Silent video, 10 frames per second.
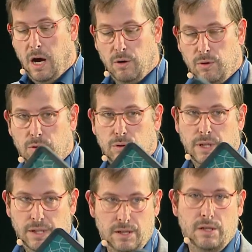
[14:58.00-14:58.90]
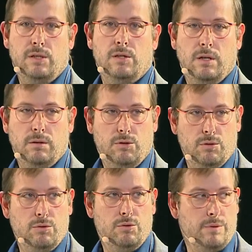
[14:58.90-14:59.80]
how easy it is
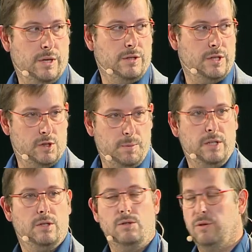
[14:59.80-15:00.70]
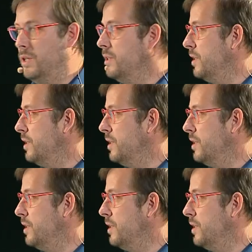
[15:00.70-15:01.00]
to, to run an inspection using